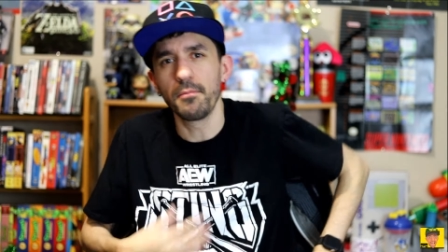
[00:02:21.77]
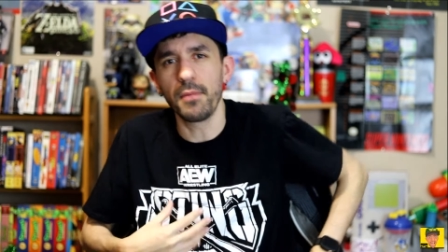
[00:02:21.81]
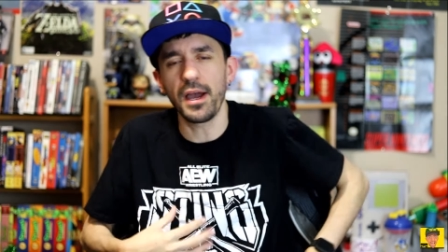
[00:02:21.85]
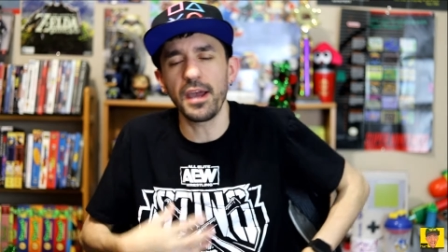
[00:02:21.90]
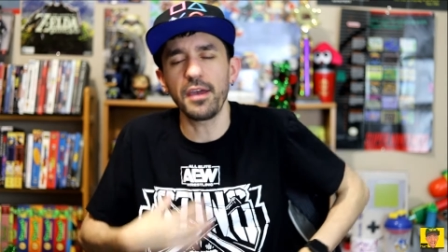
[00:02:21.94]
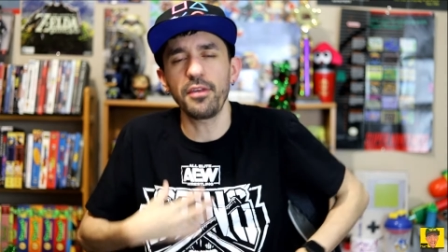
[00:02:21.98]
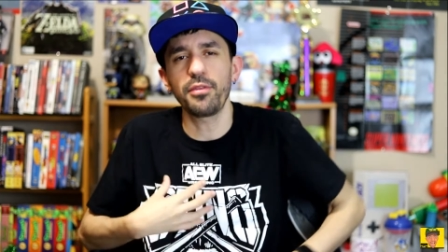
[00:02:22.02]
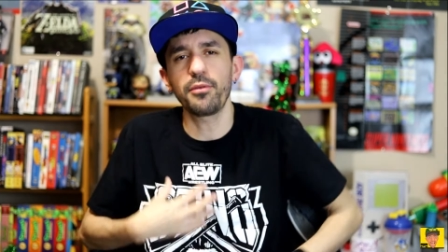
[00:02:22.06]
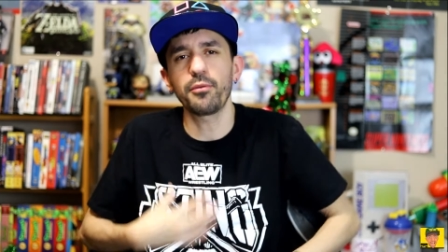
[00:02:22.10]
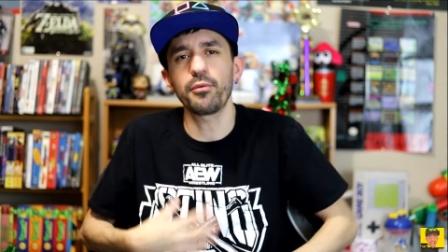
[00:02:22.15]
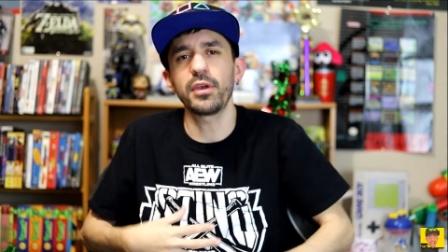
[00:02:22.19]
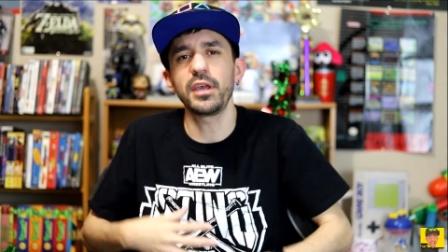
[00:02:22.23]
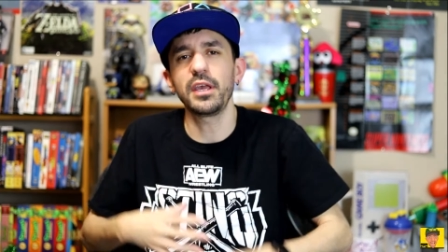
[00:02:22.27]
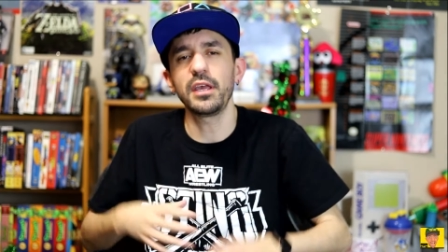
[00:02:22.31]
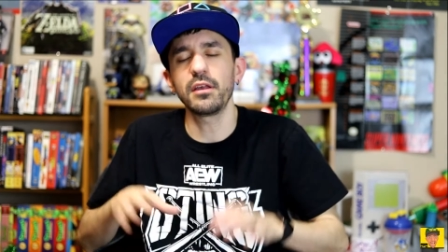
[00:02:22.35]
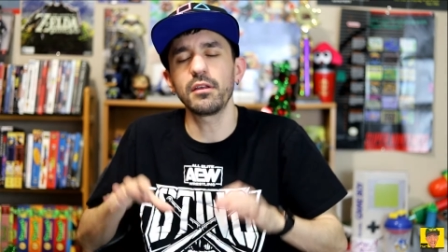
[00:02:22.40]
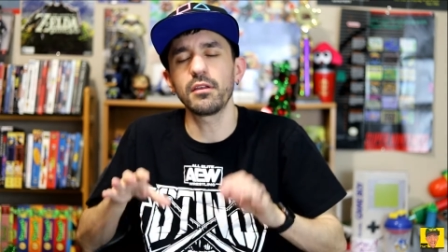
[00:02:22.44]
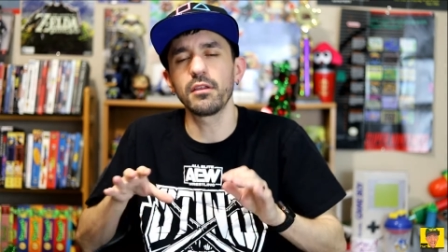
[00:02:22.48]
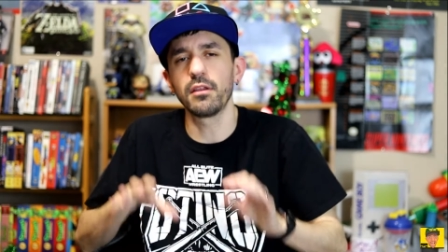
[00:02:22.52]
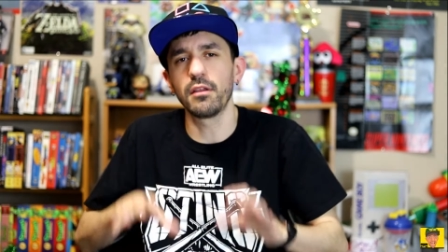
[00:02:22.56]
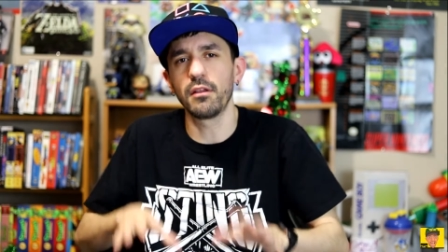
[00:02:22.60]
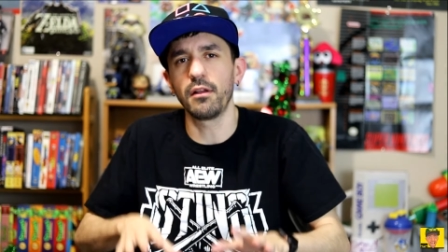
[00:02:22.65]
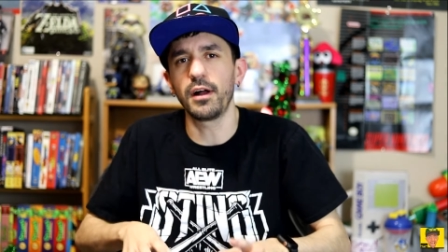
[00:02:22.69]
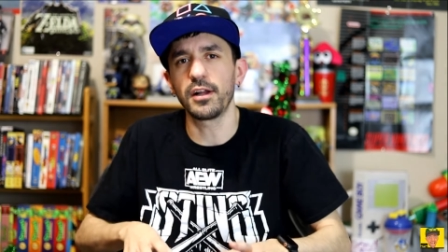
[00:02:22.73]
my
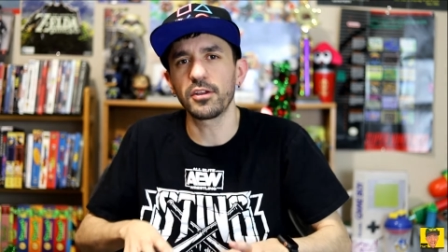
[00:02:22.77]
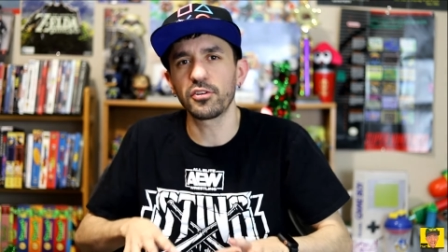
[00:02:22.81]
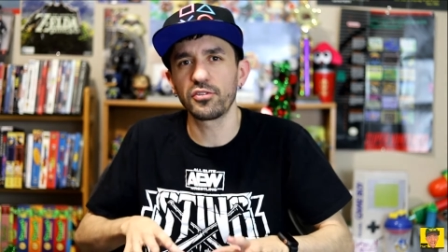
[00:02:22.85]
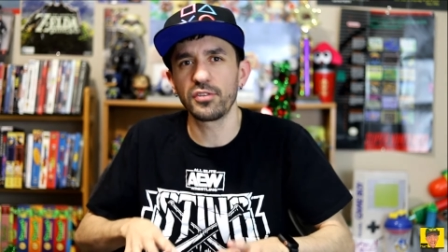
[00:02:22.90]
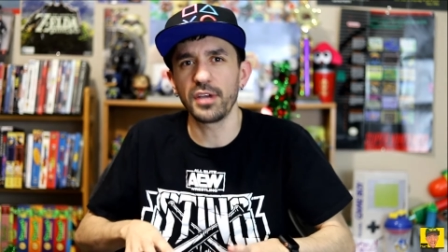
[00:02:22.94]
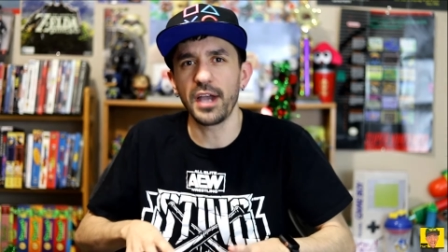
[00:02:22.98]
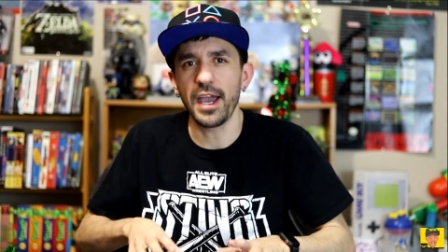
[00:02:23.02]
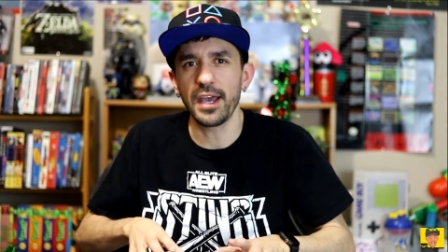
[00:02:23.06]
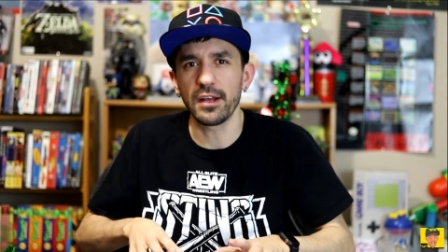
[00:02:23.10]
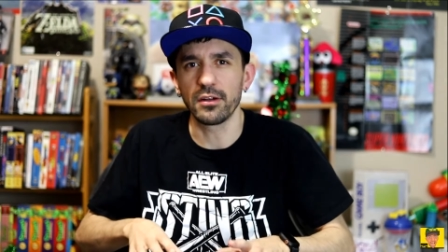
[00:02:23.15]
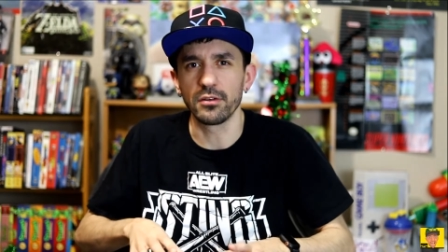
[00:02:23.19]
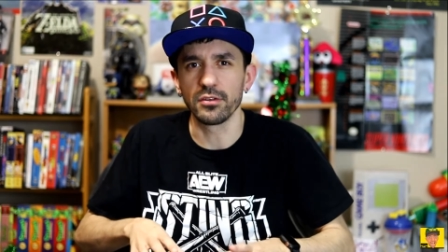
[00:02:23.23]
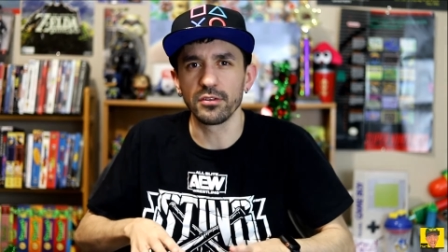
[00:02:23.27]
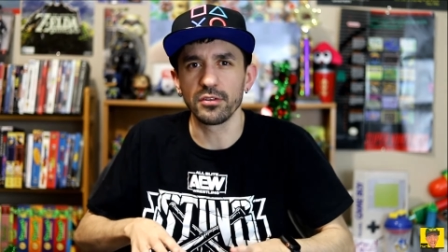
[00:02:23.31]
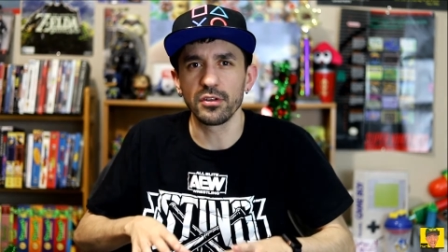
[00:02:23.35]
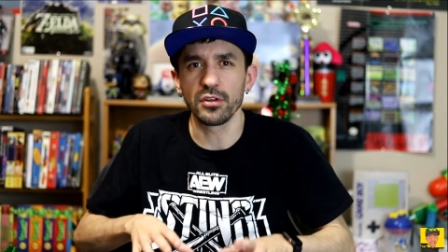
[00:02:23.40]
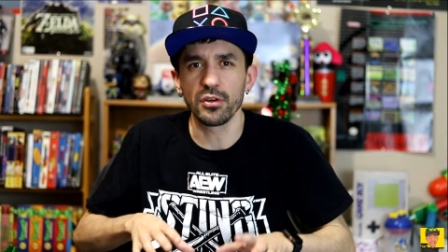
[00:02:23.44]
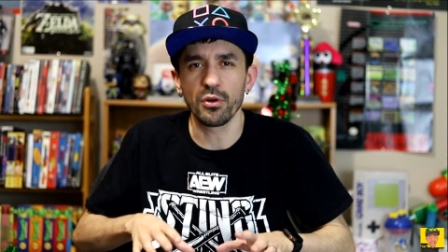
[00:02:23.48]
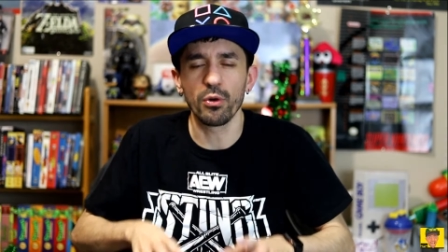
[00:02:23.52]
three launch titles,